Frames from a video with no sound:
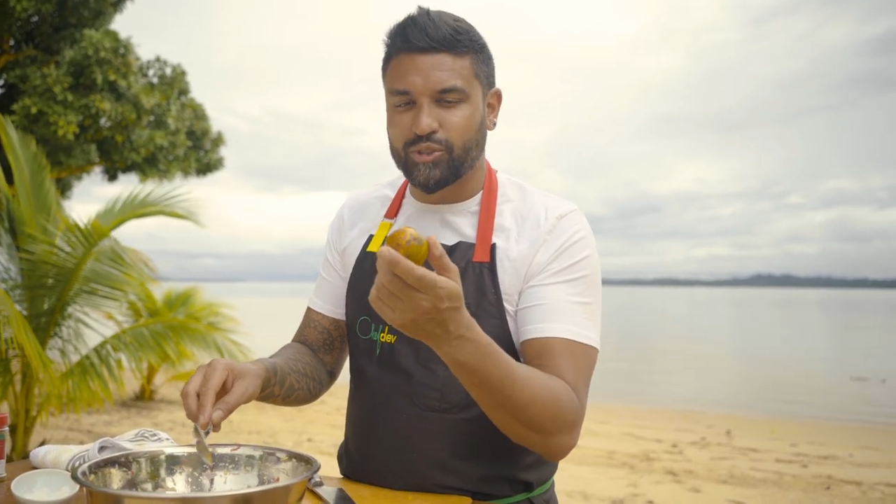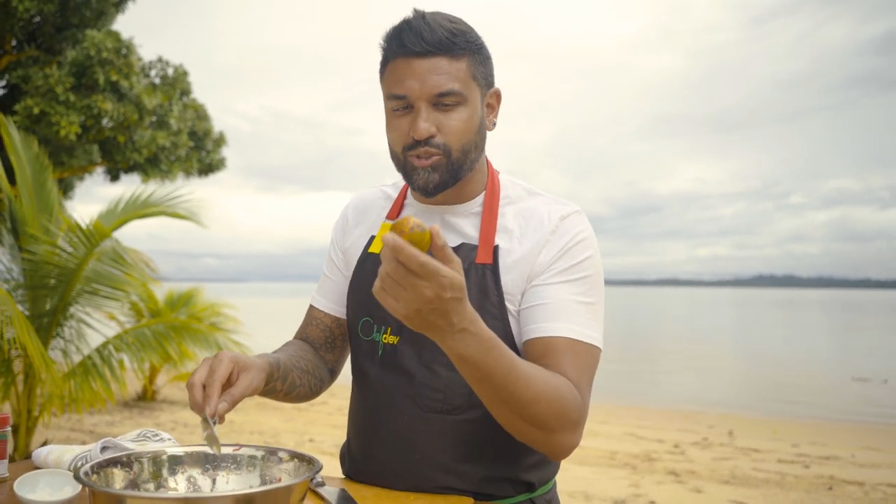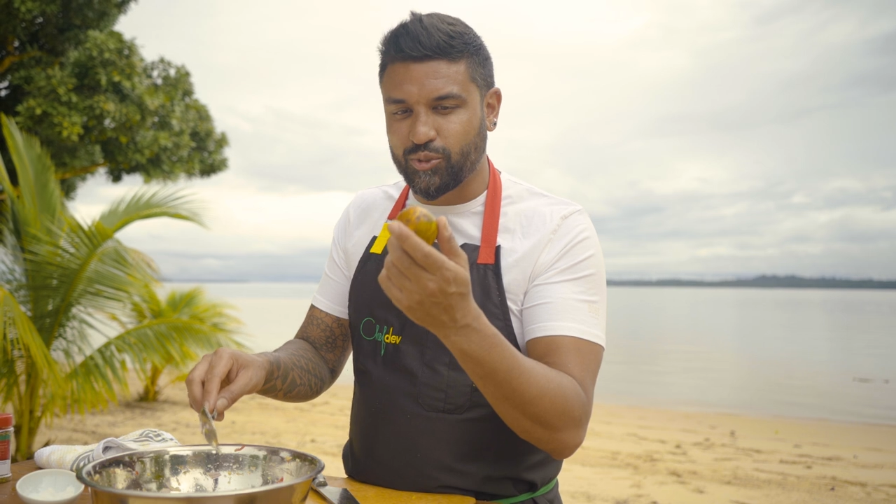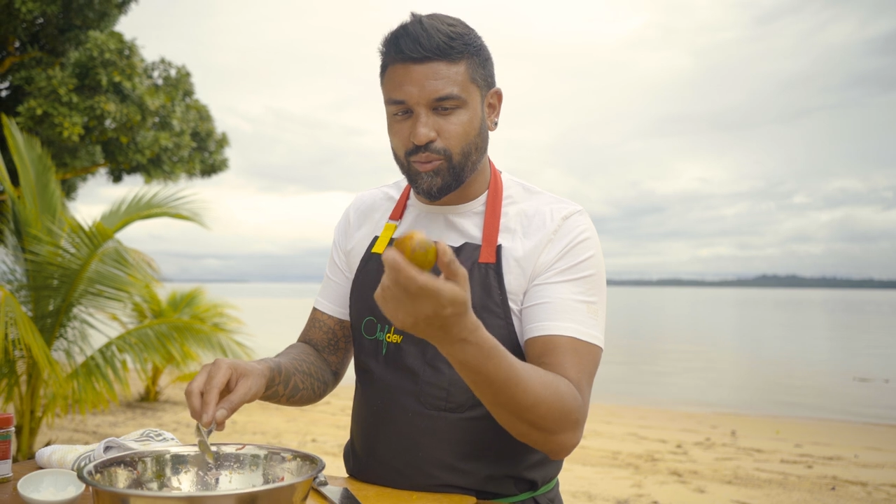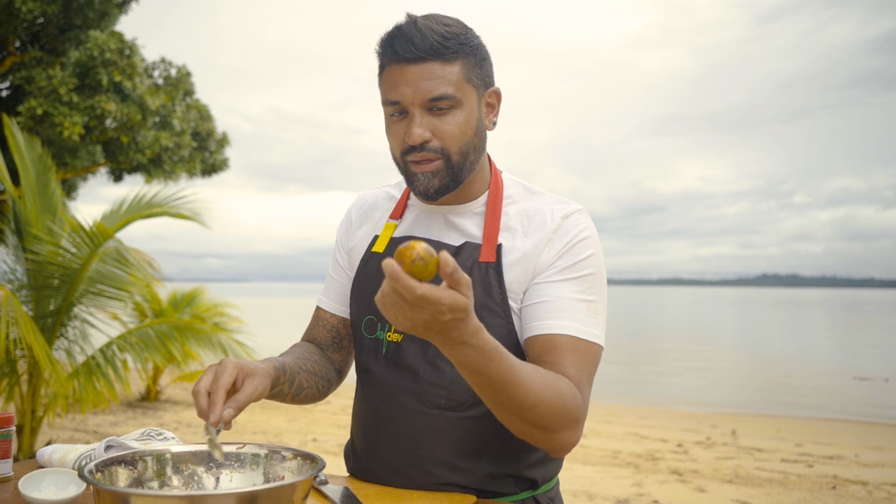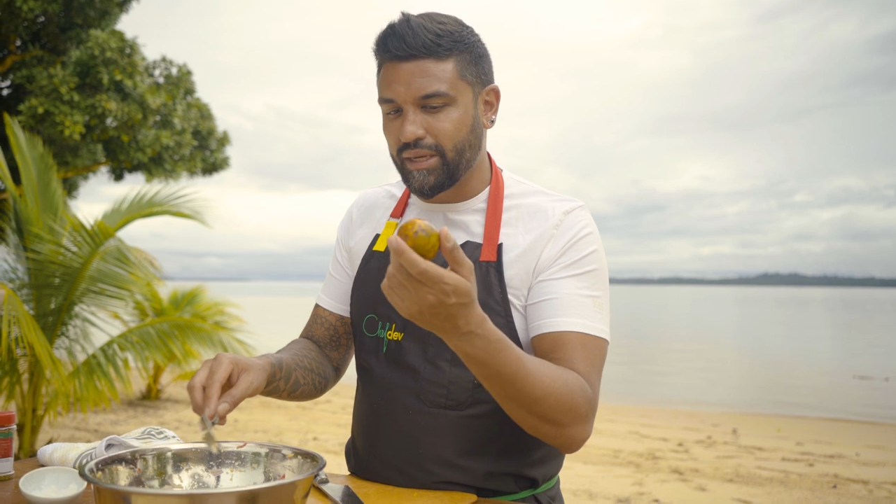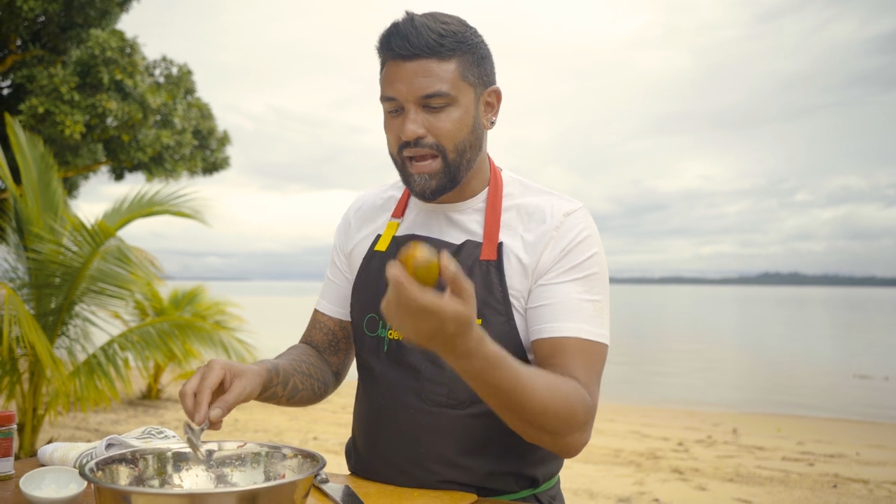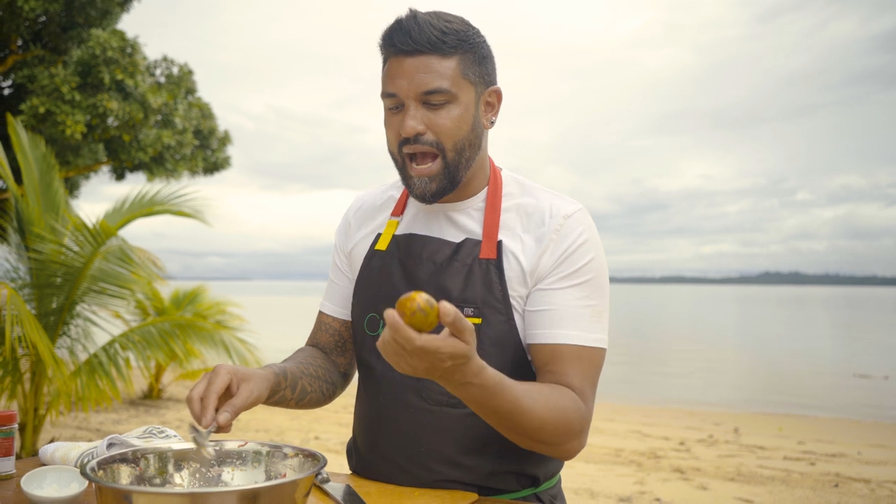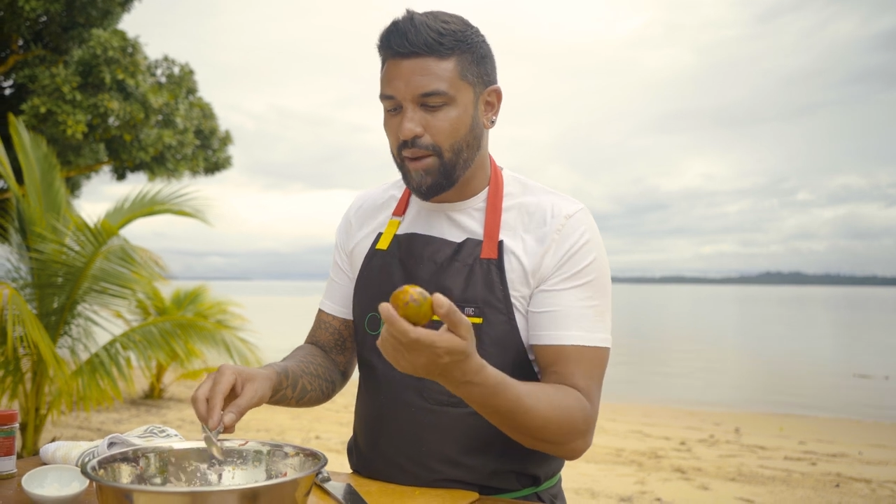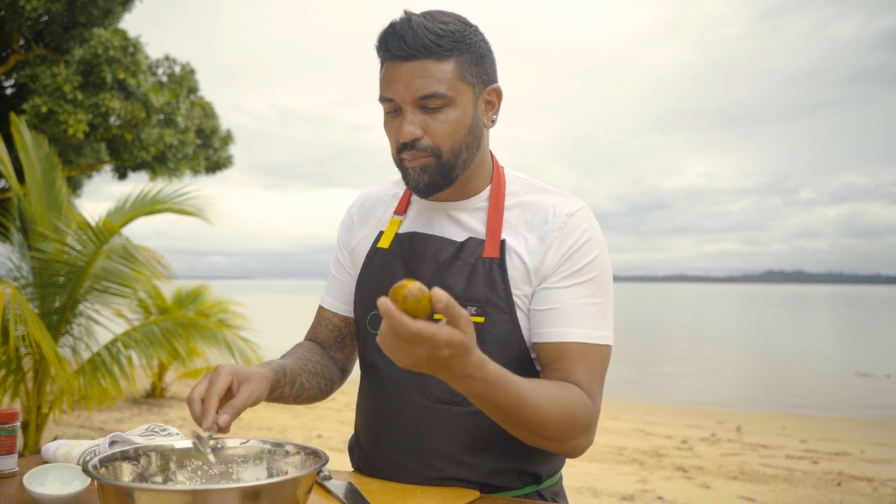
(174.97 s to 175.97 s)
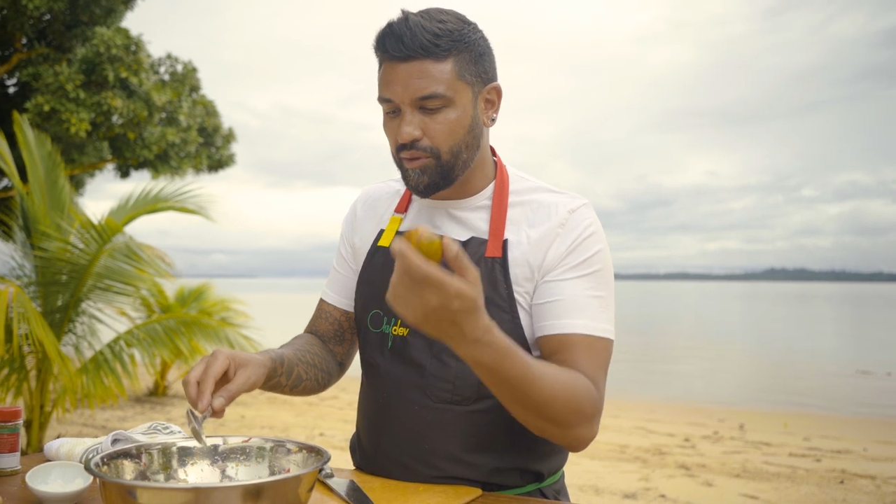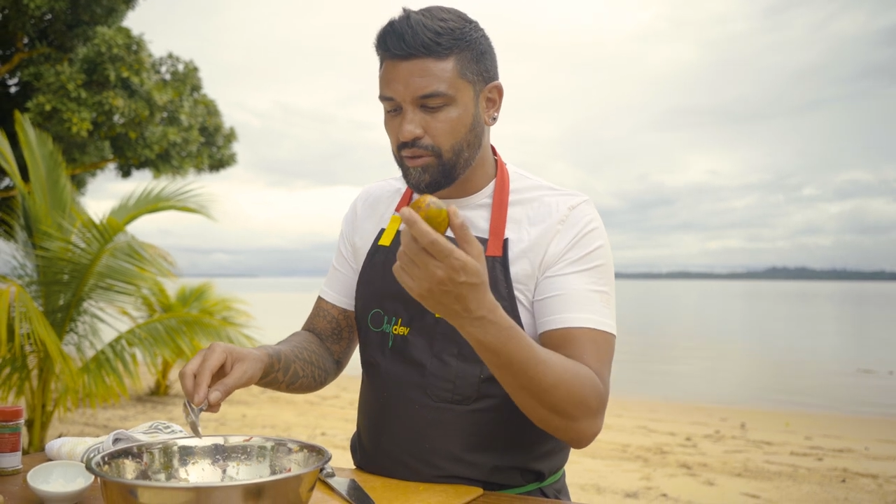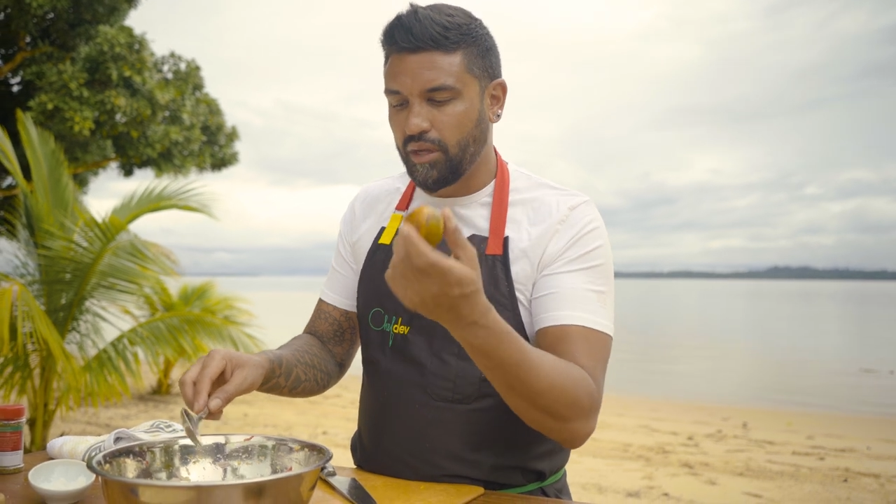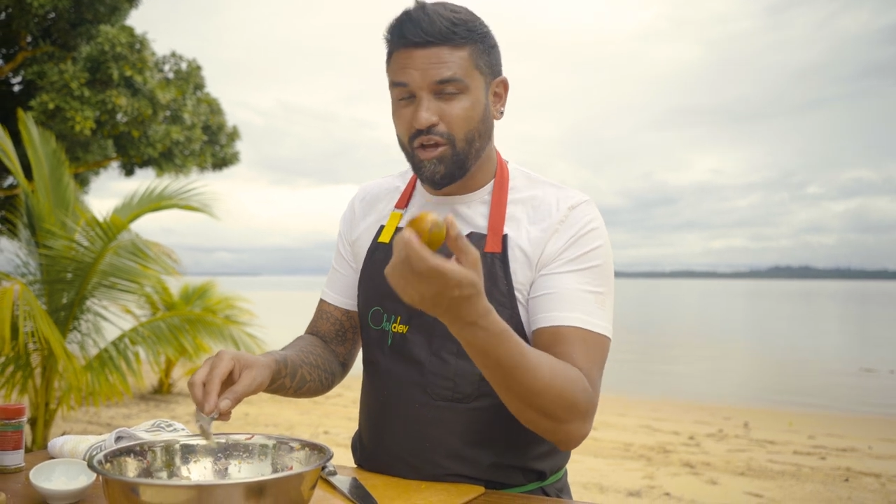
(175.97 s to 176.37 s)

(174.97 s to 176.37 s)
sweet apple,